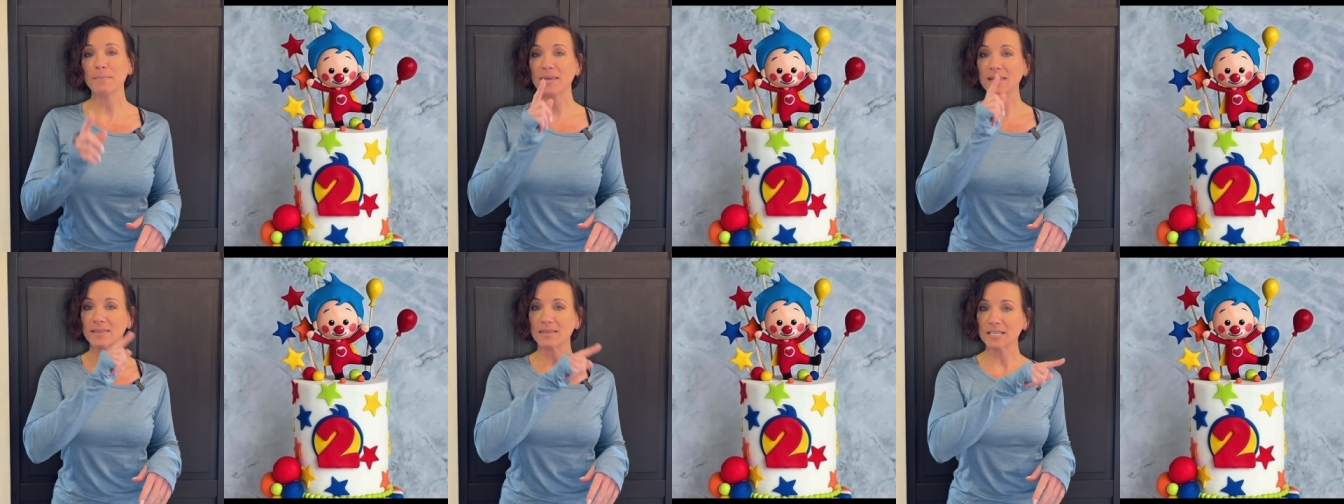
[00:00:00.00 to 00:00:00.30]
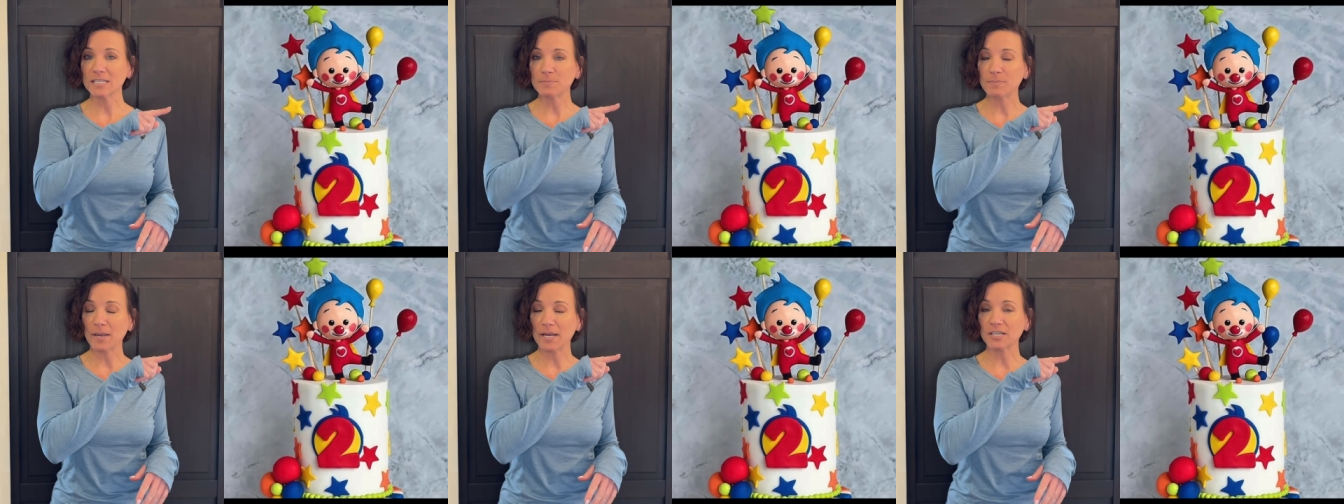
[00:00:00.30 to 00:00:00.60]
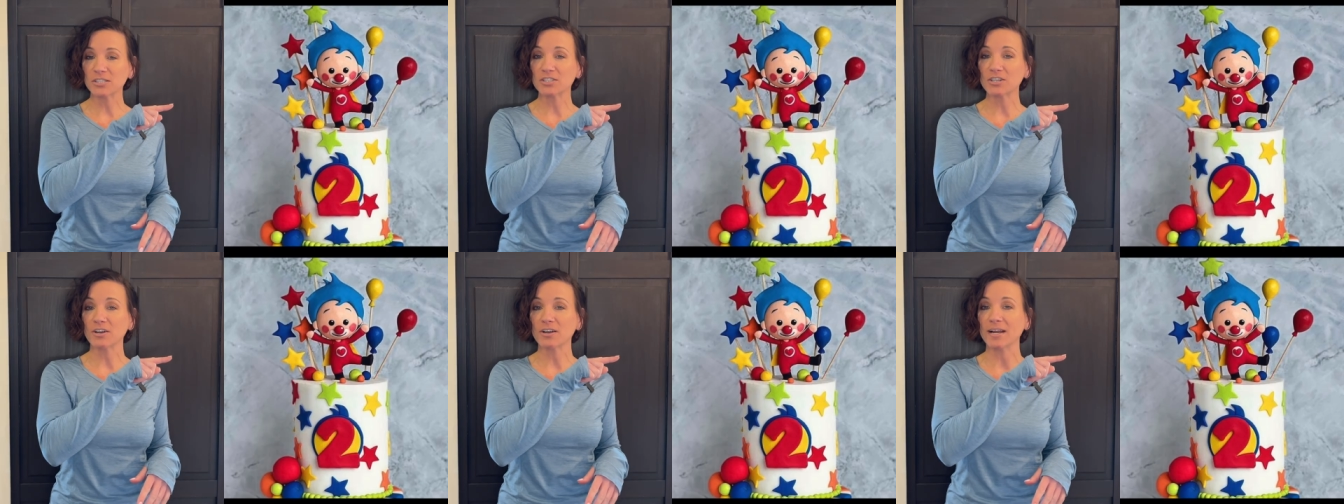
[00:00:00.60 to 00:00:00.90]
me this
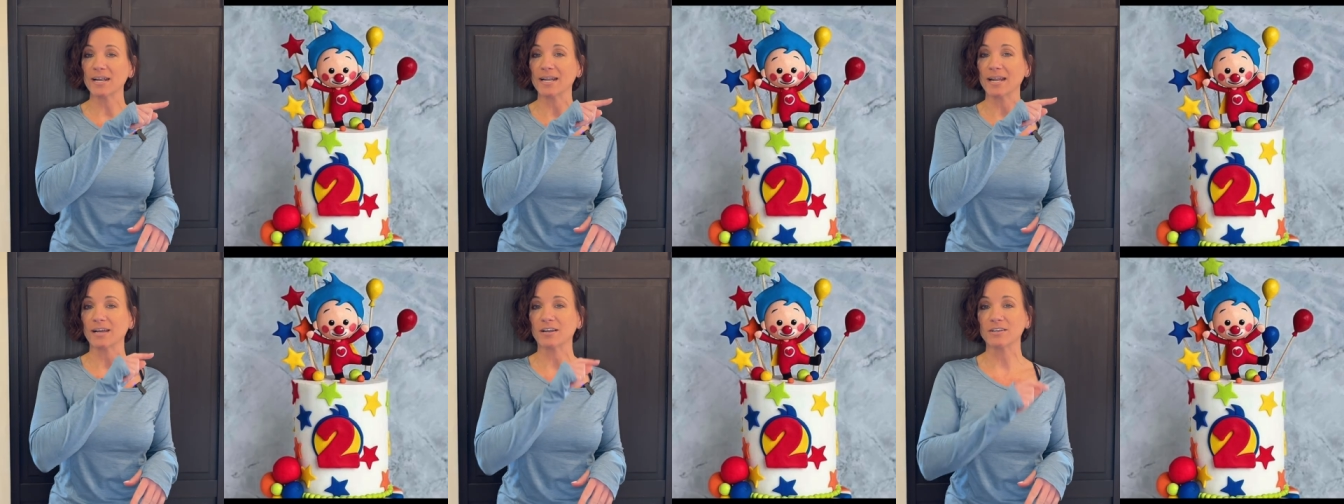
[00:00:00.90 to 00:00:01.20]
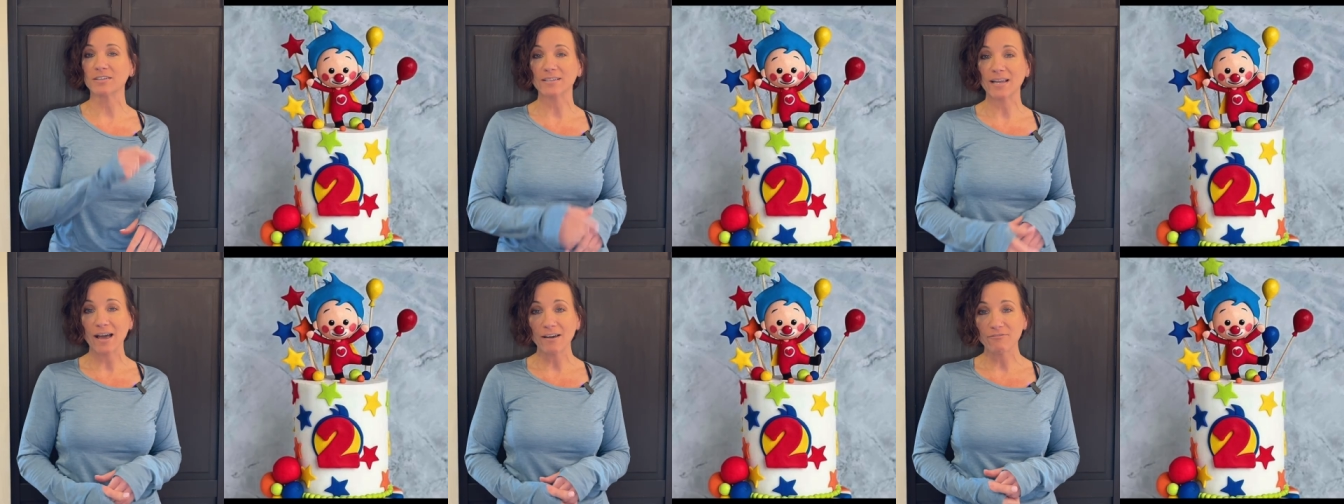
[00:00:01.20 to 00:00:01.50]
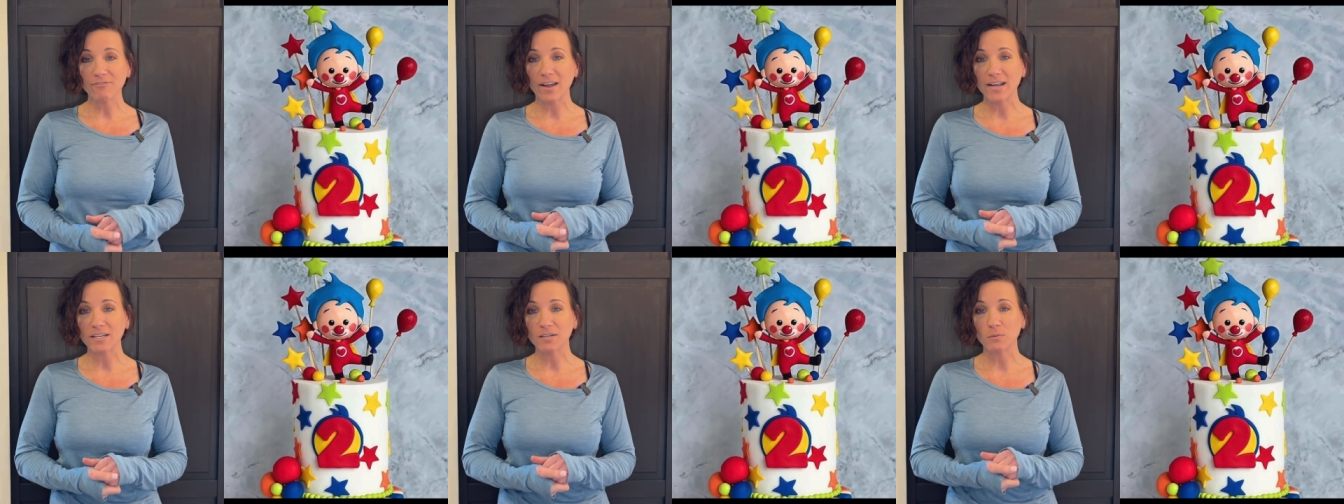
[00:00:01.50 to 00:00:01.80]
picture, and I could
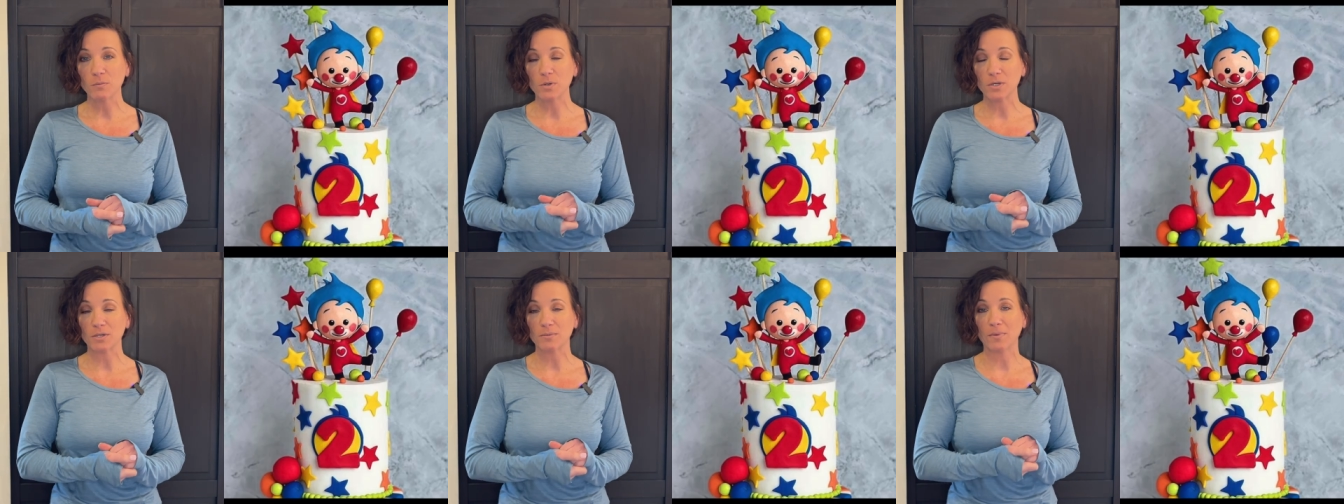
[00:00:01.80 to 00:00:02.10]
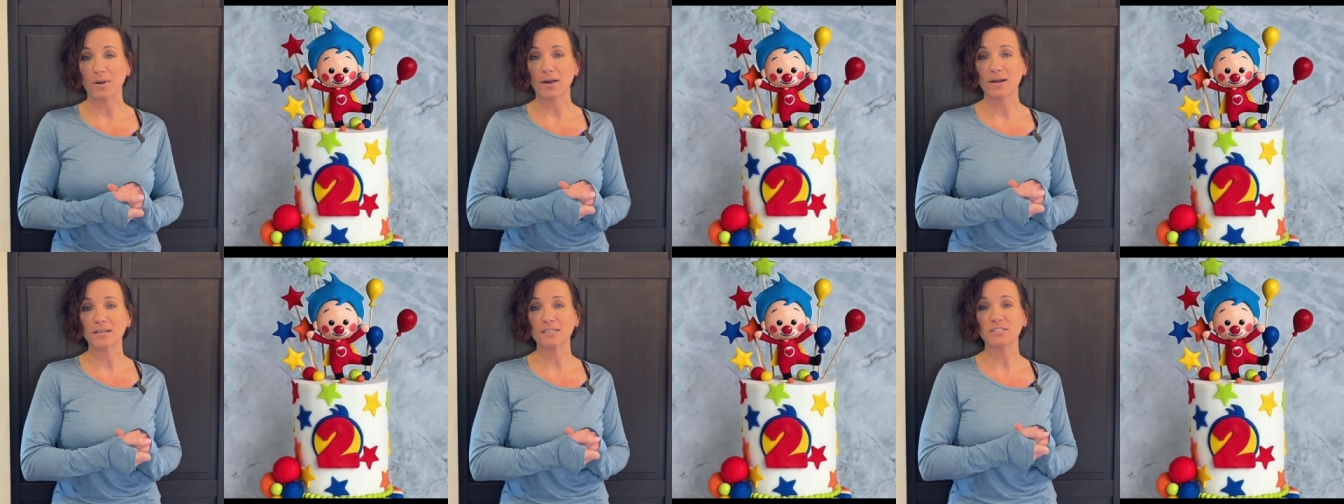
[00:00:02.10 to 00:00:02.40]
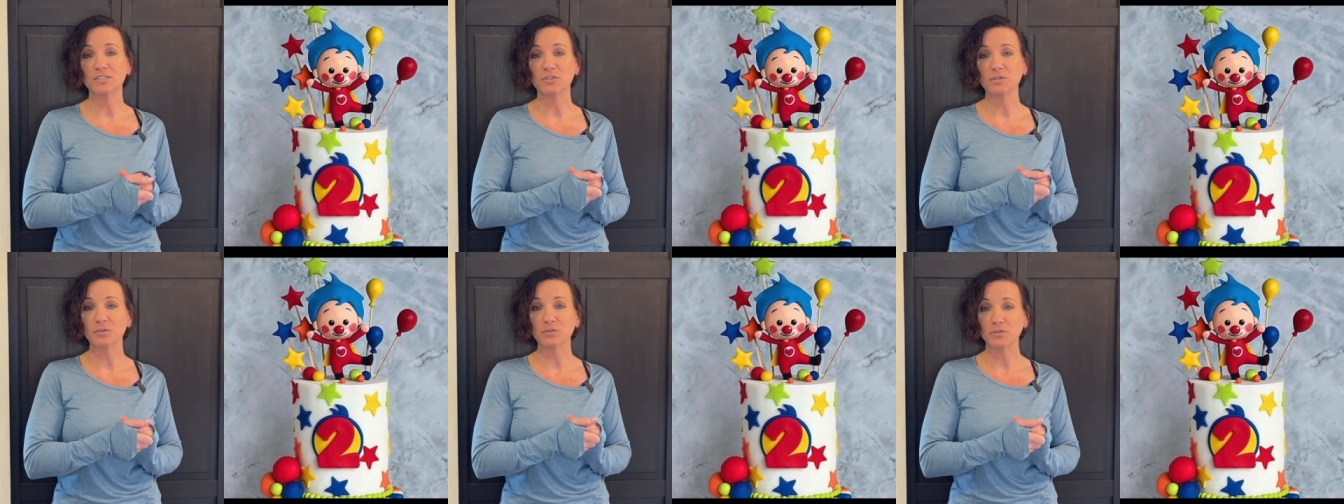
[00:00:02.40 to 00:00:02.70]
not find a watermark
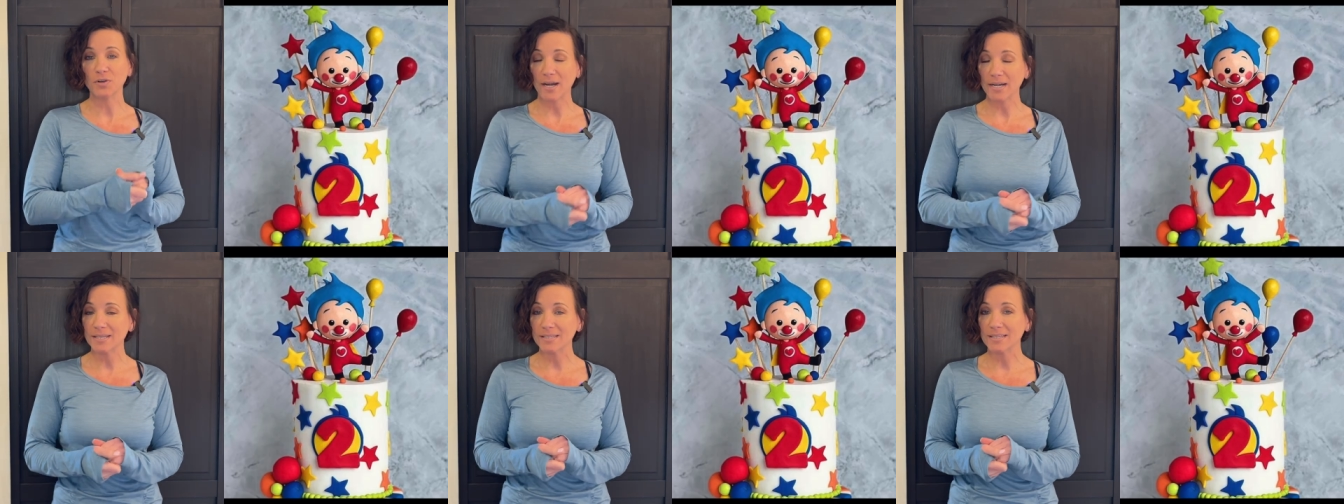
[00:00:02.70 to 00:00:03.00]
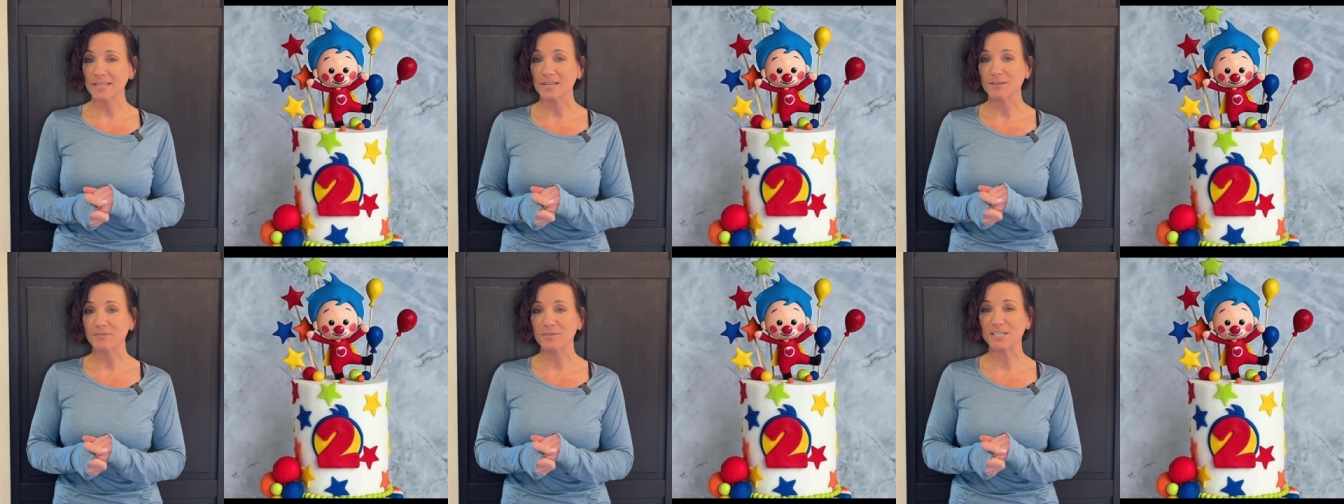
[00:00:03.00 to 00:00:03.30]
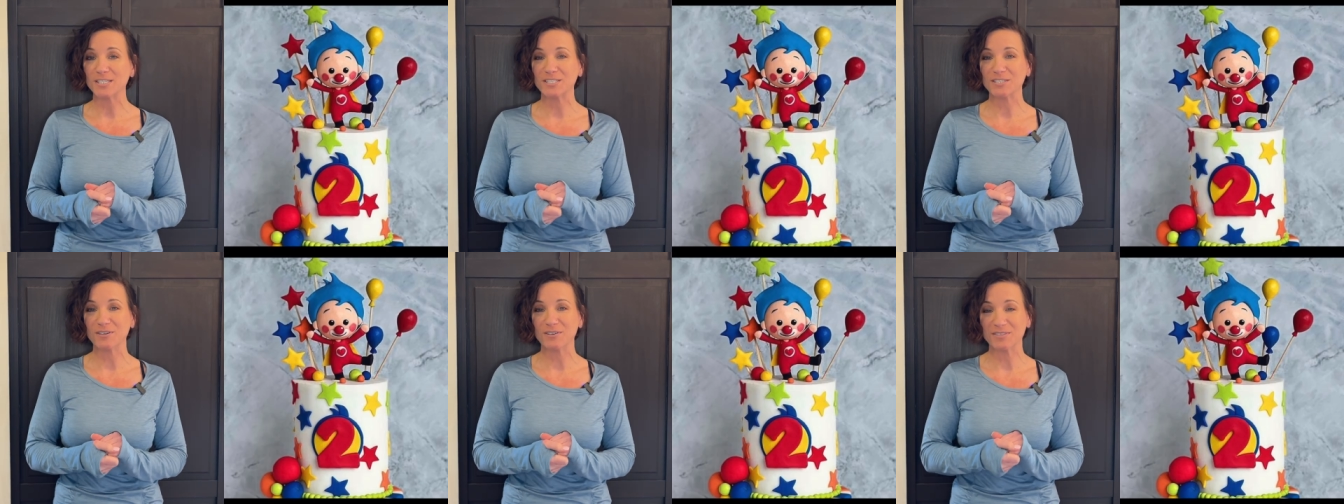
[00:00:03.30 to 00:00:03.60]
to credit the
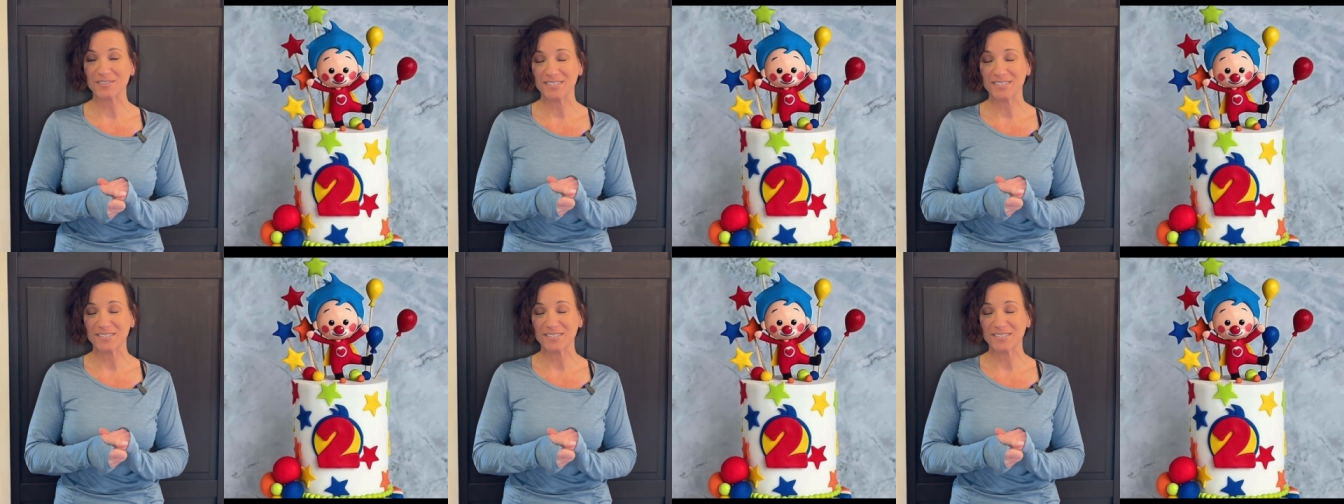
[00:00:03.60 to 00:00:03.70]
original